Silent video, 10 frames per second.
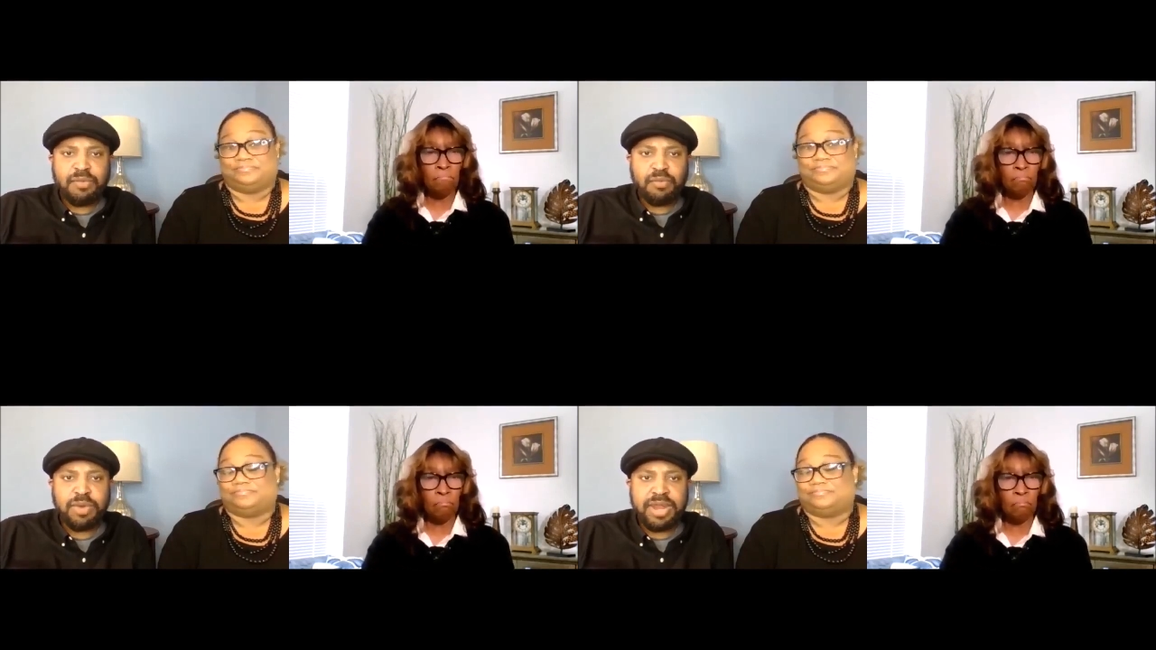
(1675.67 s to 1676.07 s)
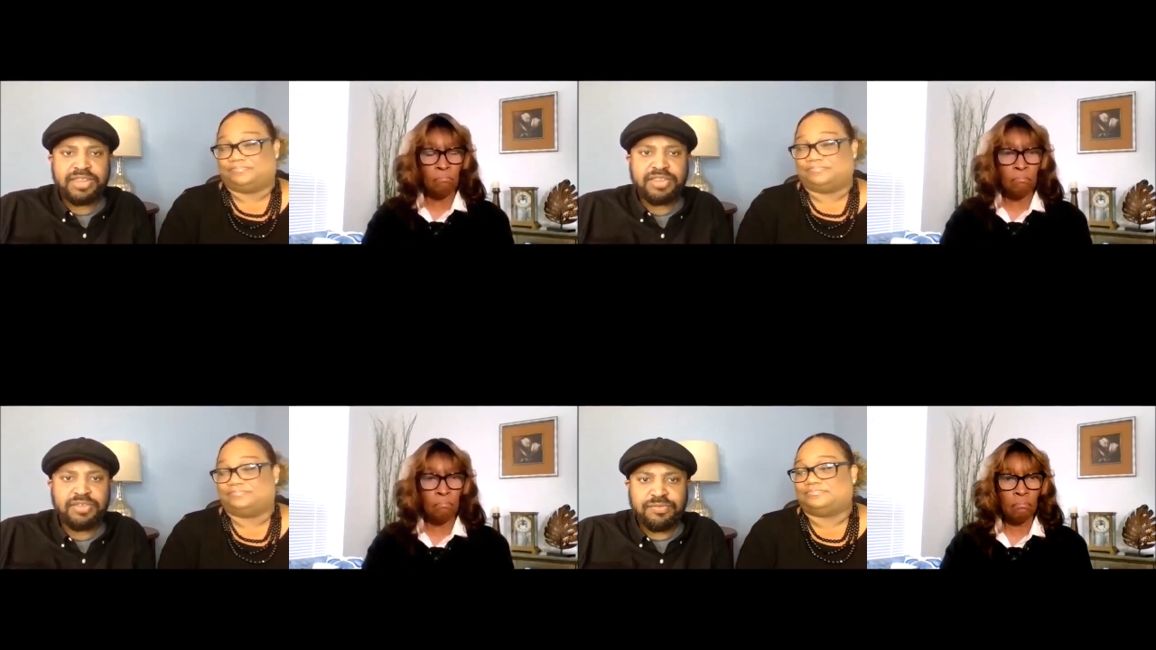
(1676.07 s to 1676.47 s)

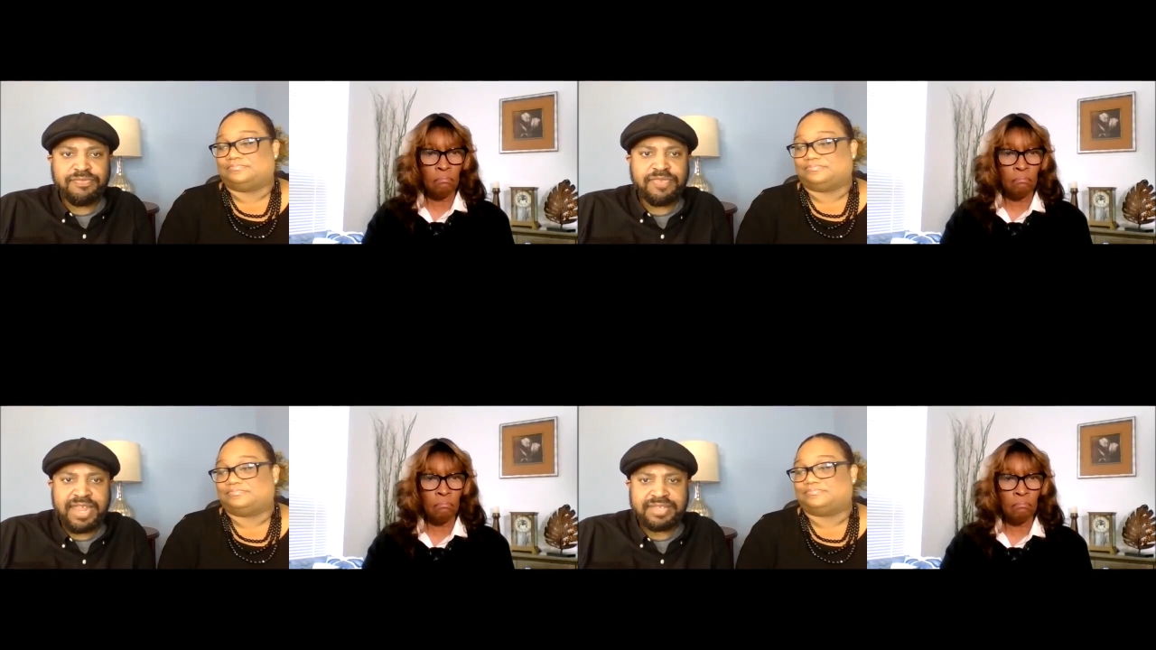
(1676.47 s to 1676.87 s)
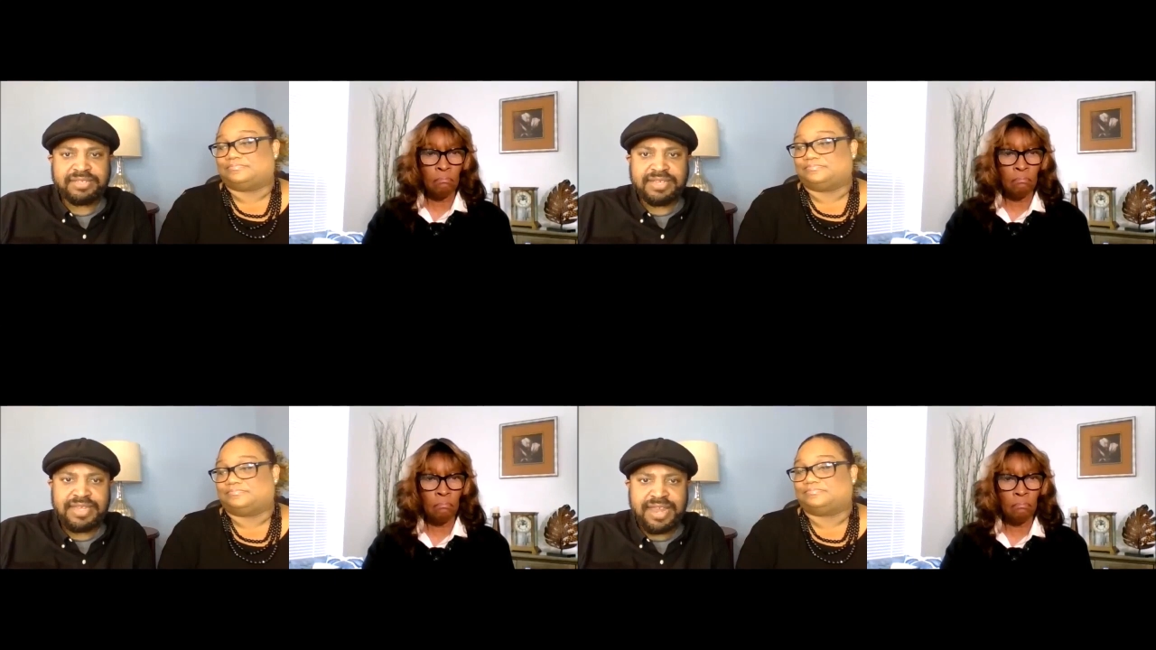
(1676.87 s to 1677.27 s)
Speaker 1: when you
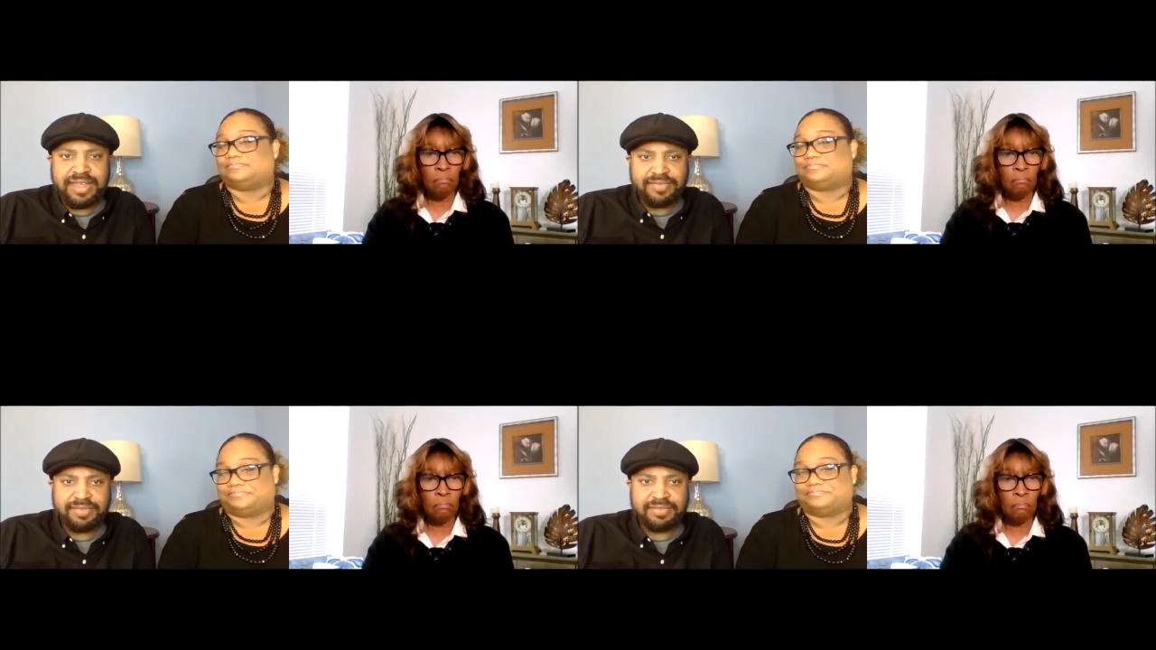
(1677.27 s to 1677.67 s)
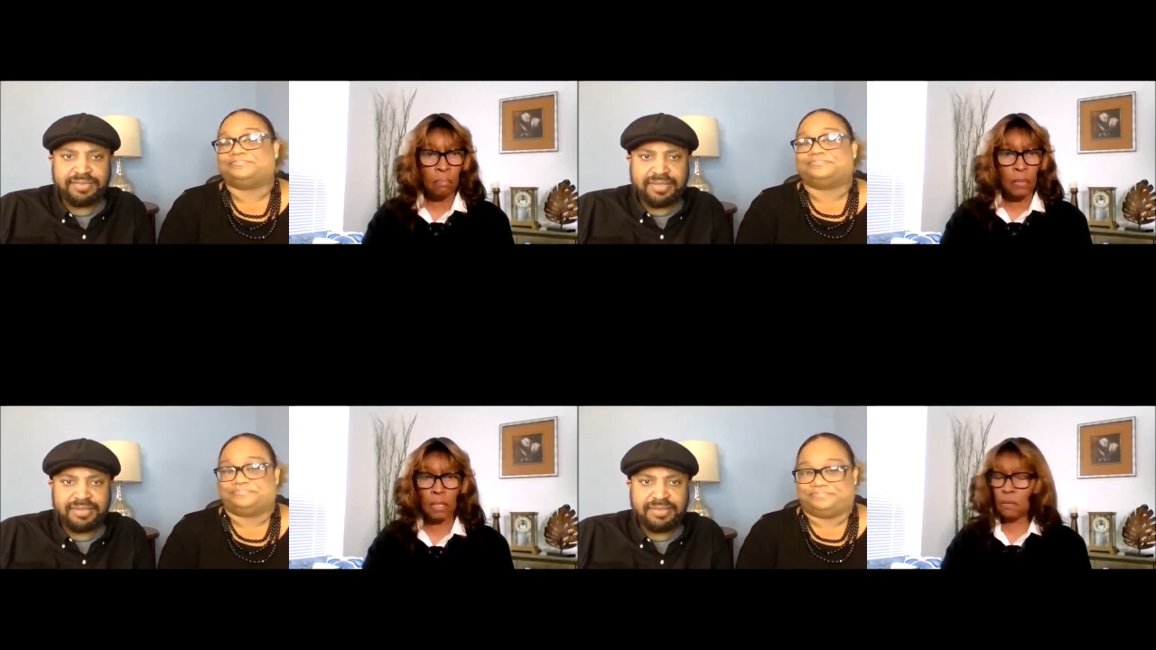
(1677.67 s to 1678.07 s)
face death